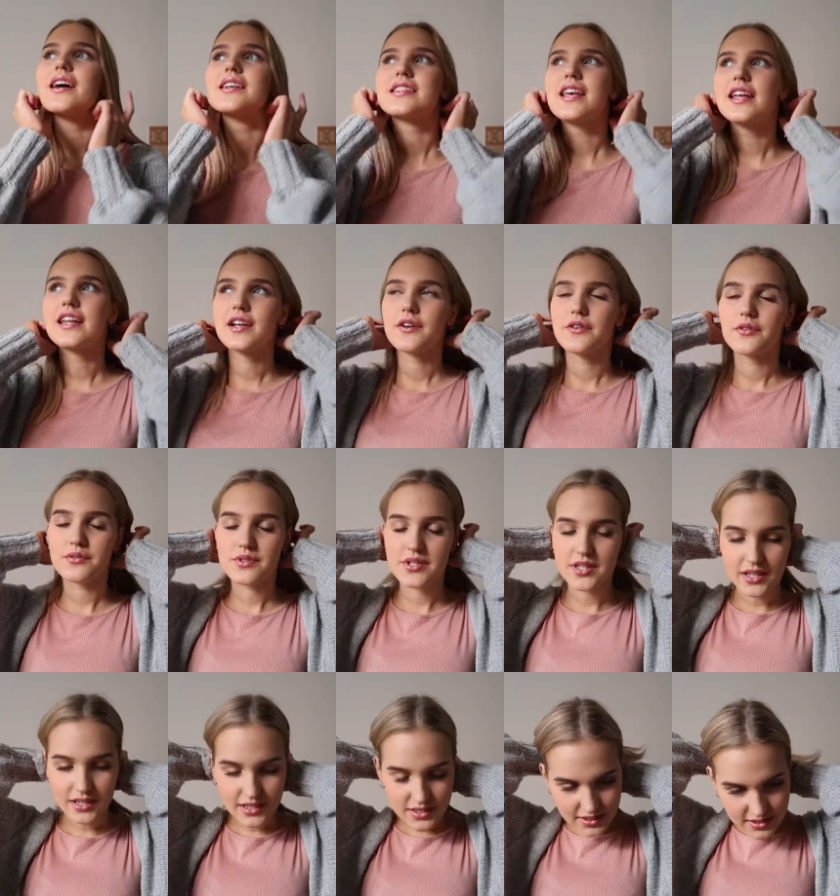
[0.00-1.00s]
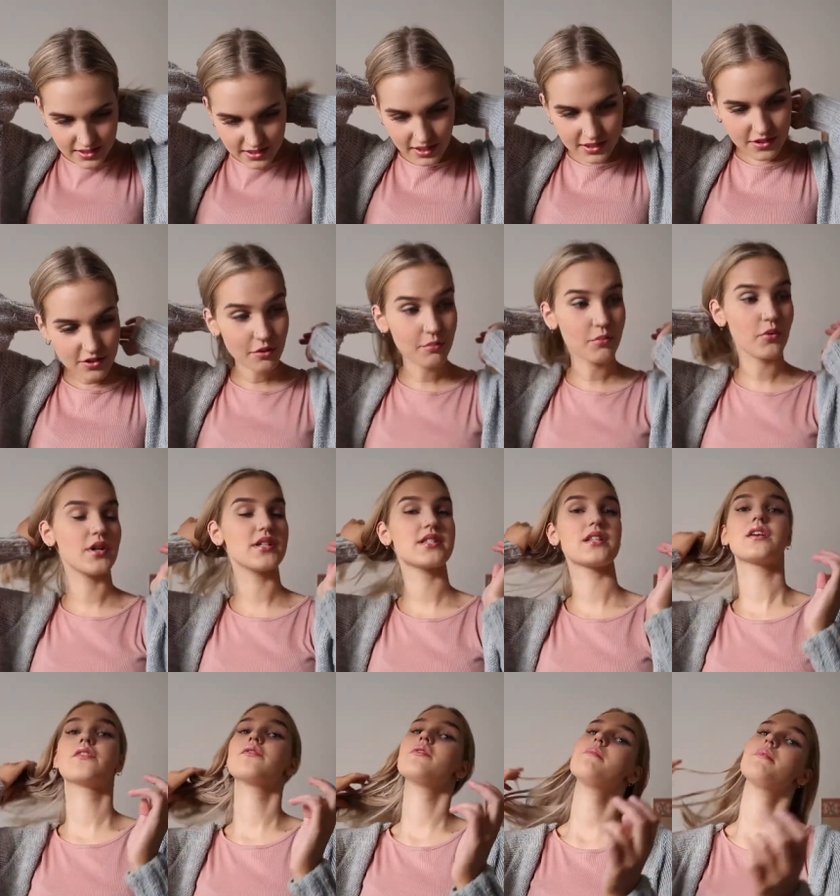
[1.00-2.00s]
sent it all to these TikTok boys,
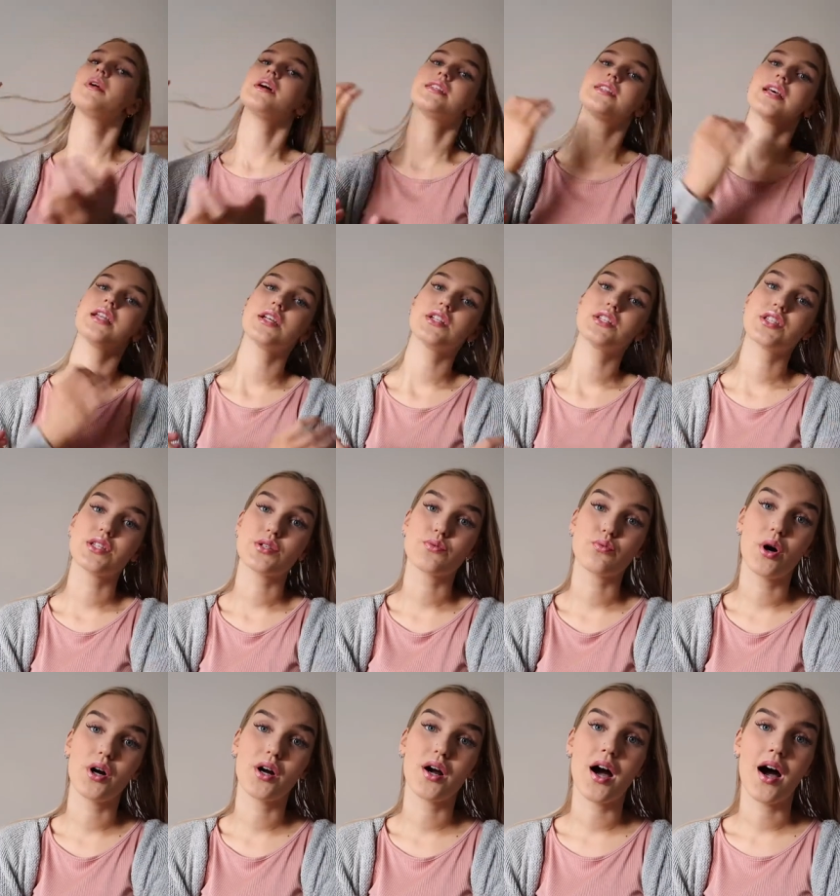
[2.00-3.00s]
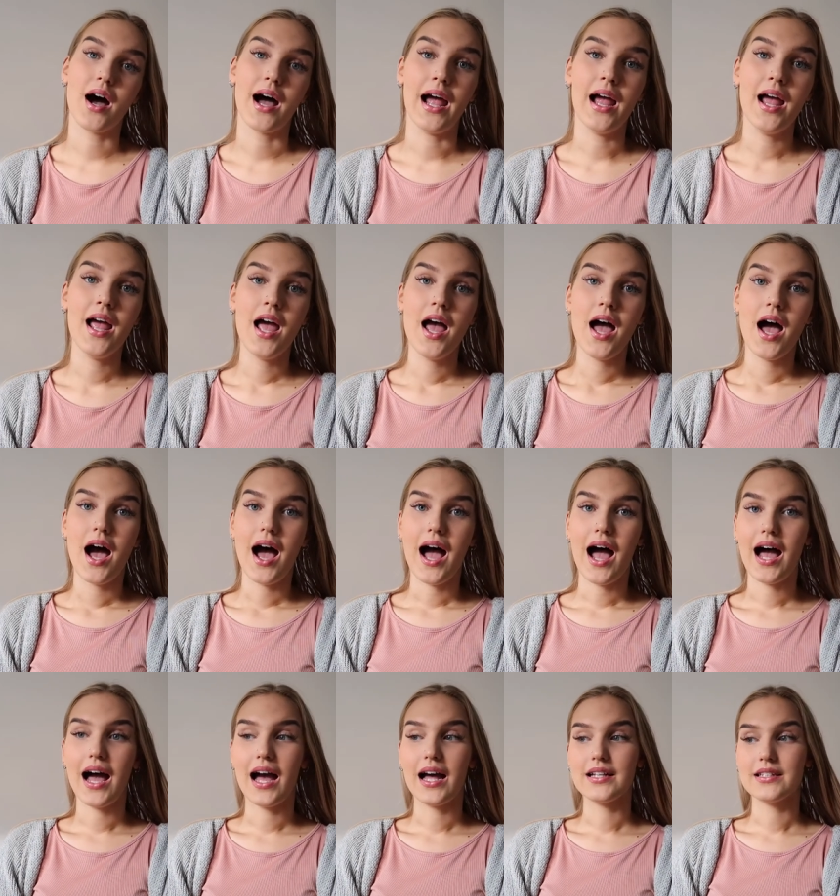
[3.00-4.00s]
and I remember I sent it to this one guy,
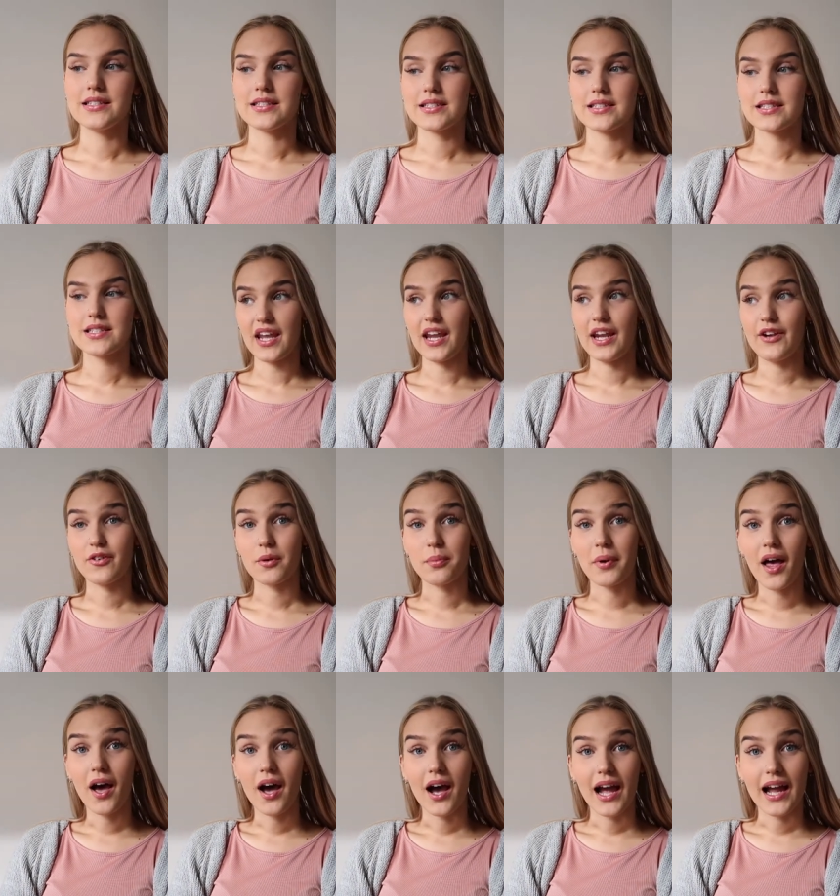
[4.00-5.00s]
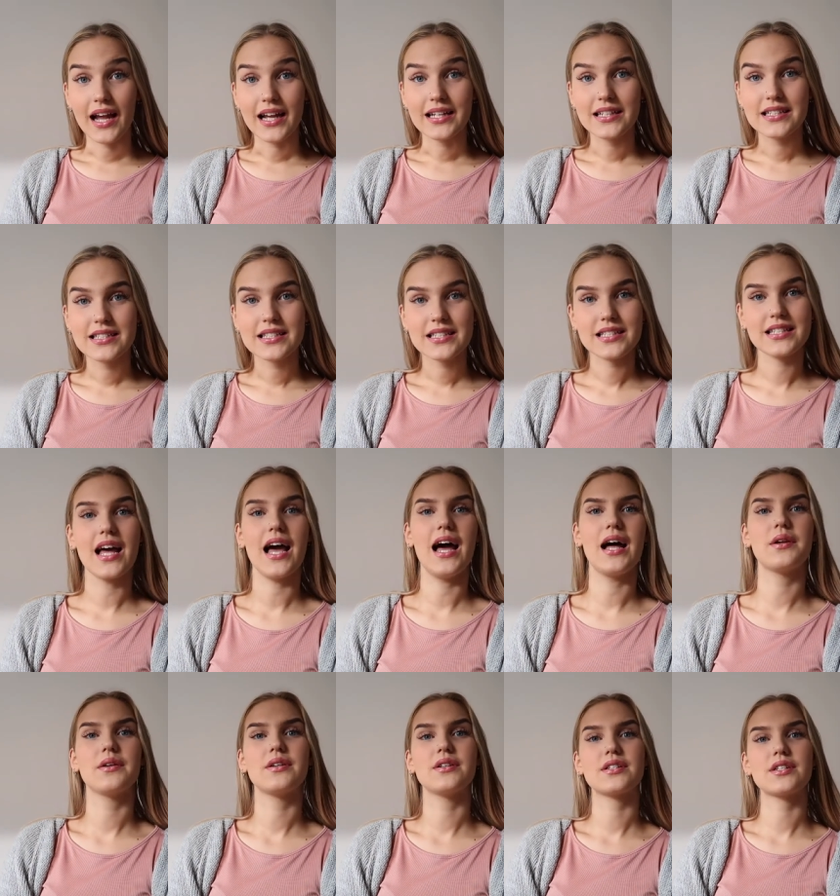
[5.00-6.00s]
and he replied,
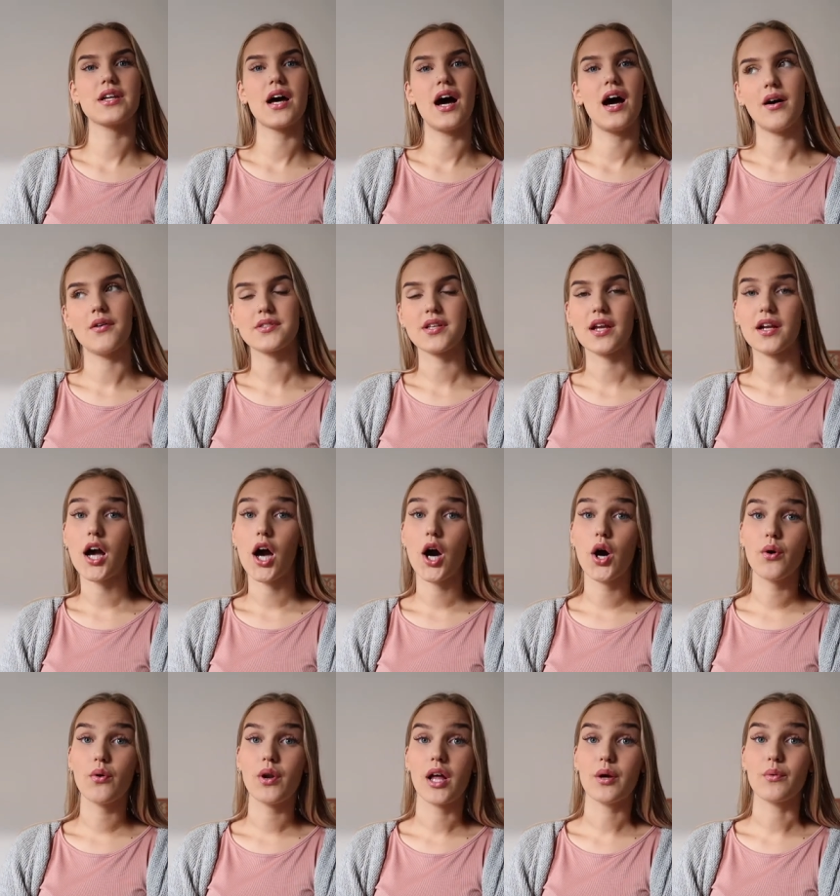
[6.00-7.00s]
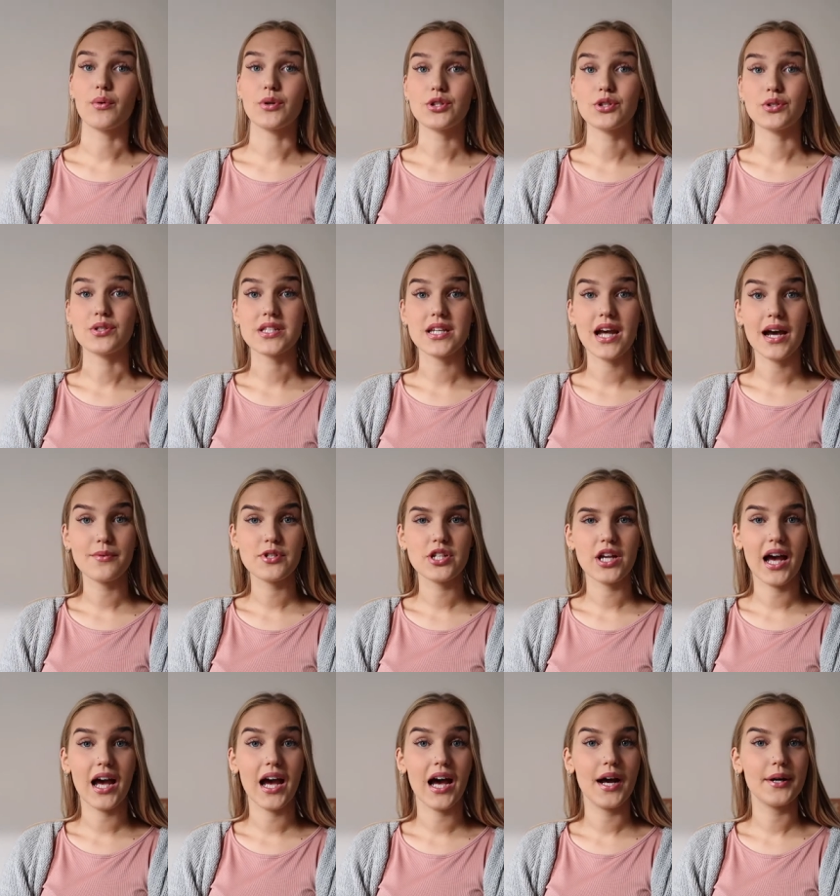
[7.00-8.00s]
and I was like, oh, like, what's your
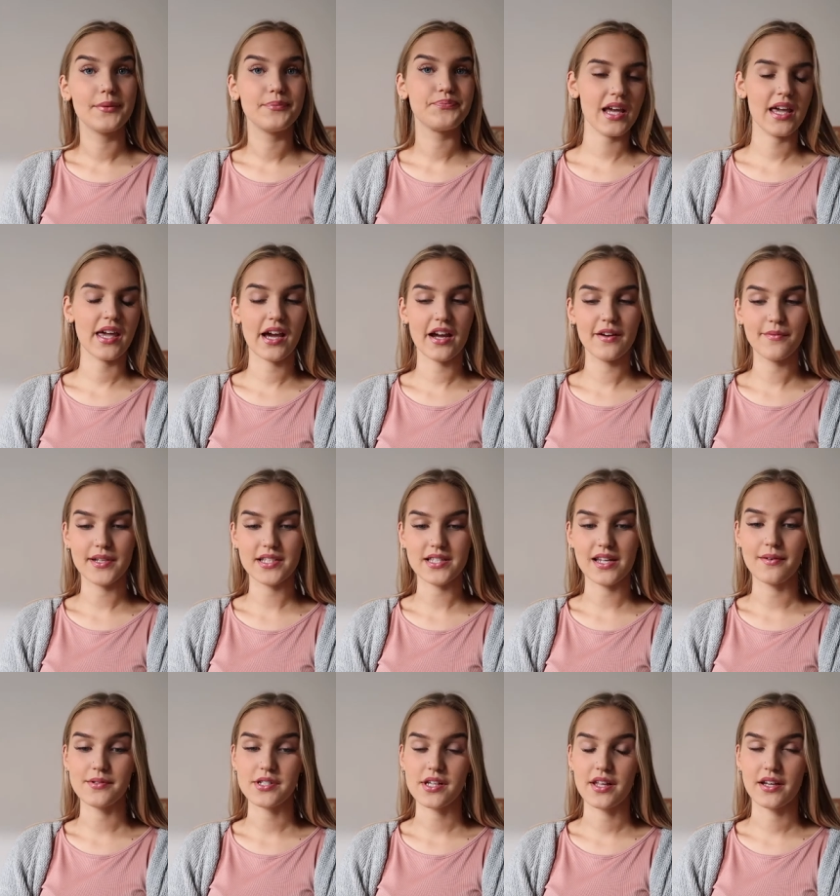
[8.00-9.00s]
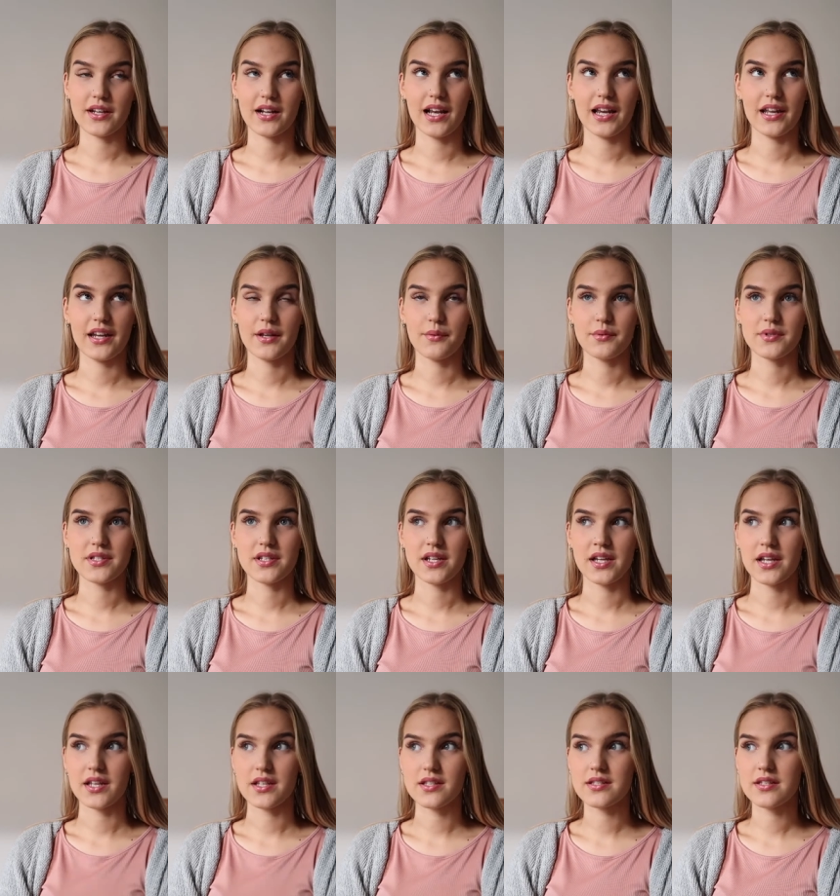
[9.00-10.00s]
Snapchat? He gave me a Snapchat that clearly wasn't
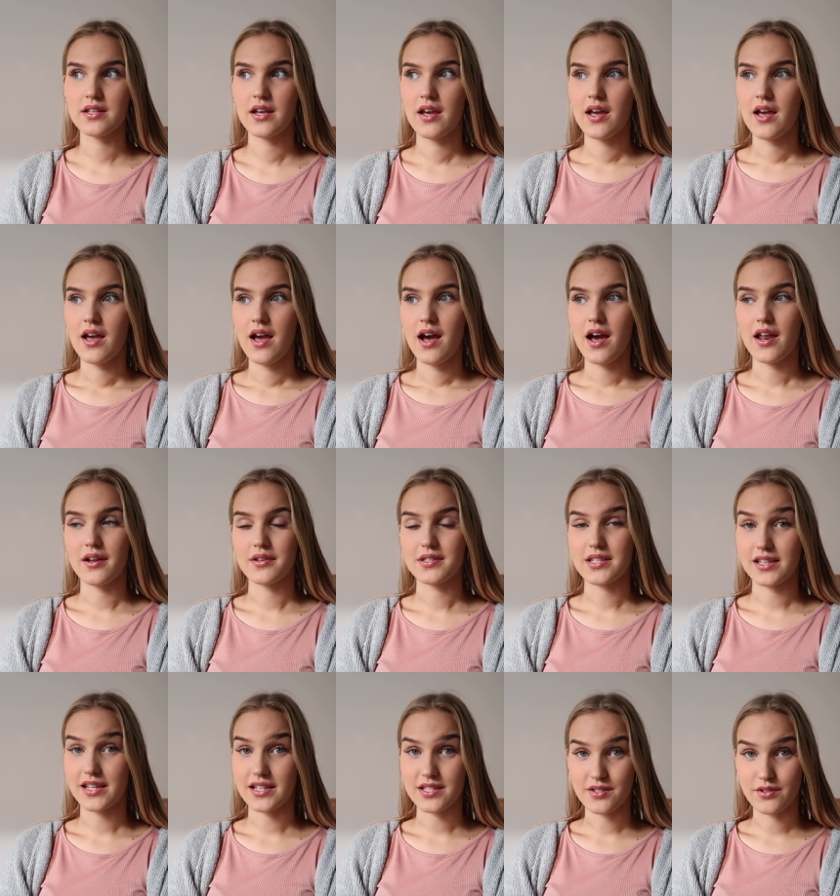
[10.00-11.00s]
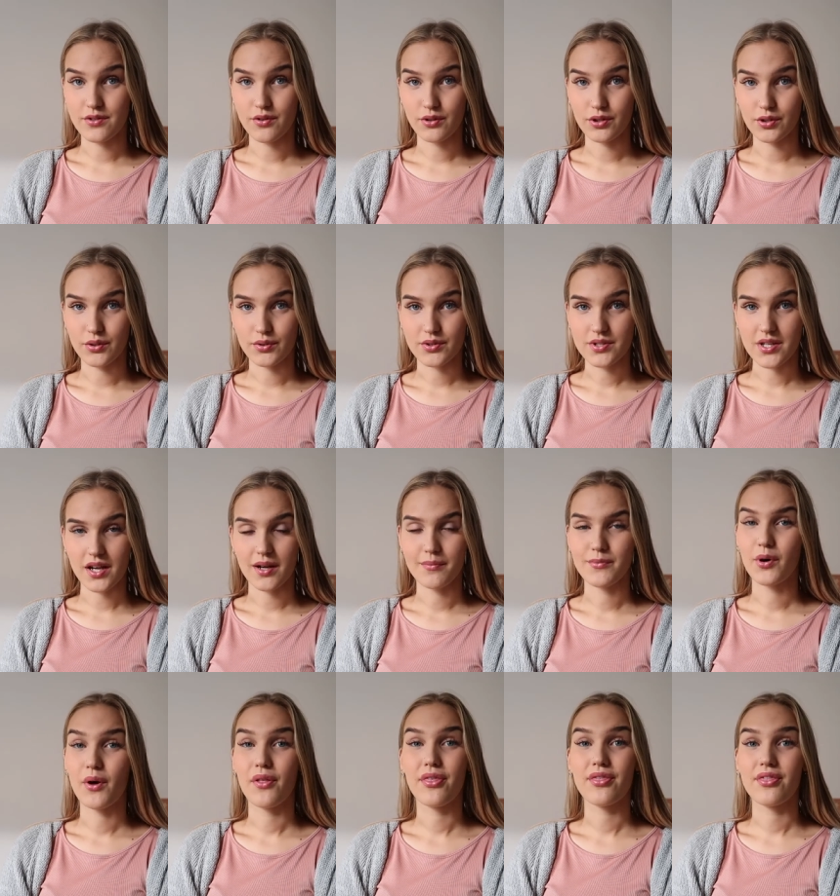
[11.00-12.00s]
his, and I was like, that's not yours. Like,
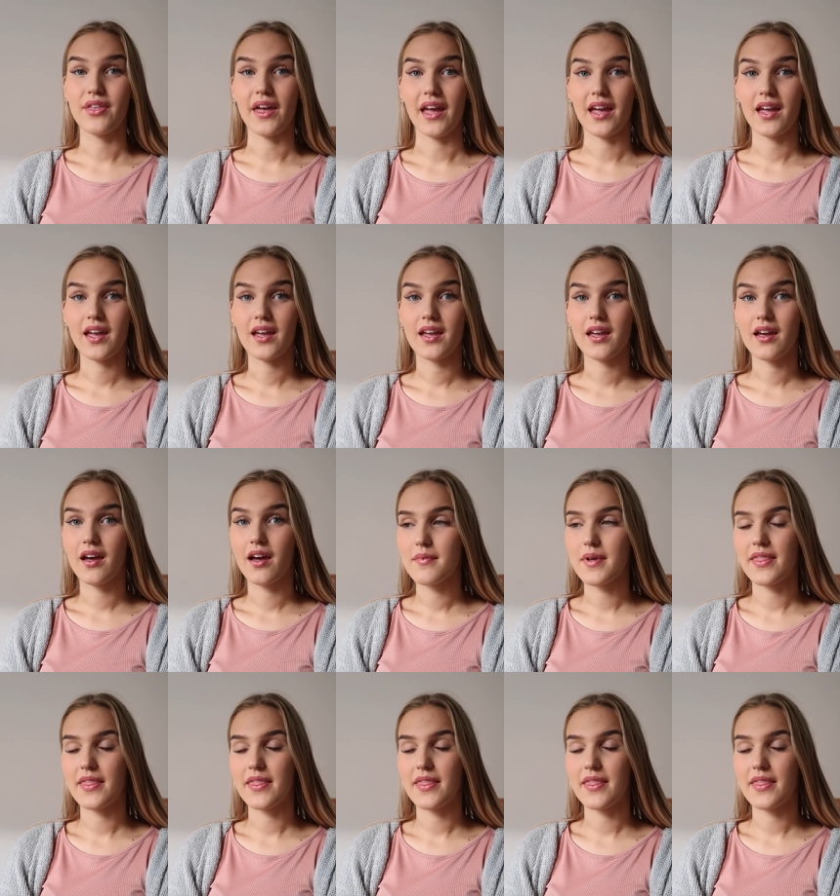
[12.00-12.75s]
I'm not thick.